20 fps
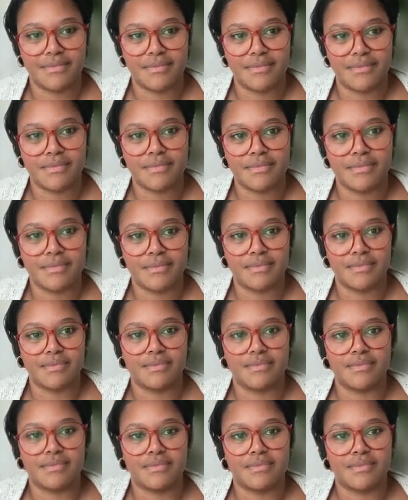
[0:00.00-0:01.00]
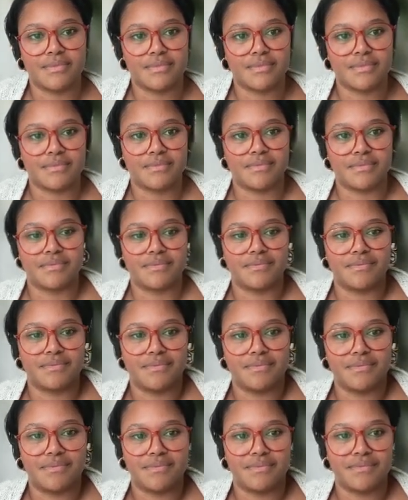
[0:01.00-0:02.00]

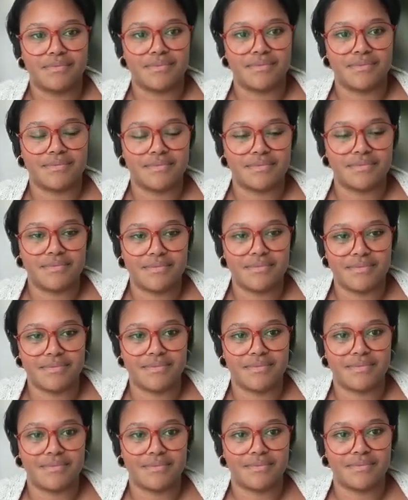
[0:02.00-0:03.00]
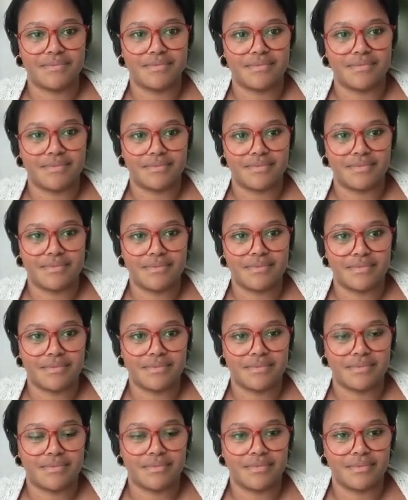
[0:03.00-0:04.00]

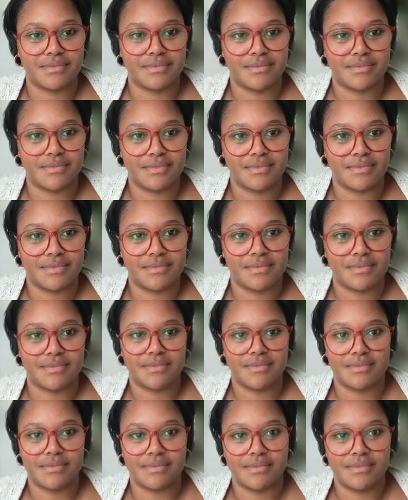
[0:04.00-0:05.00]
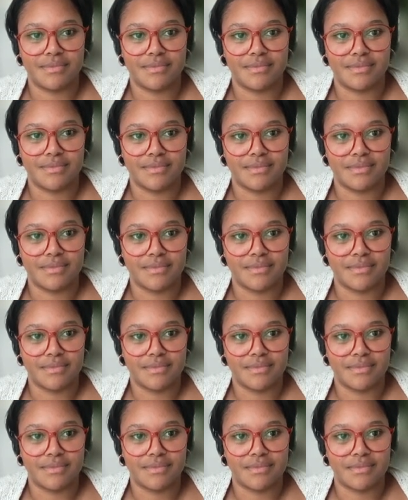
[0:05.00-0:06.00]

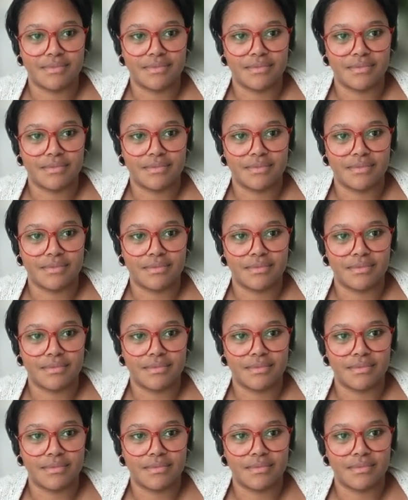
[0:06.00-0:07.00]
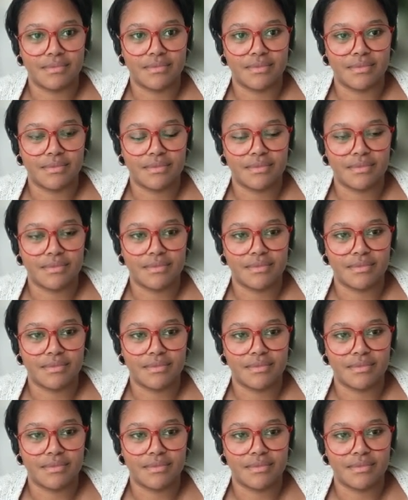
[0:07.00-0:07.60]
The person shown says nothing.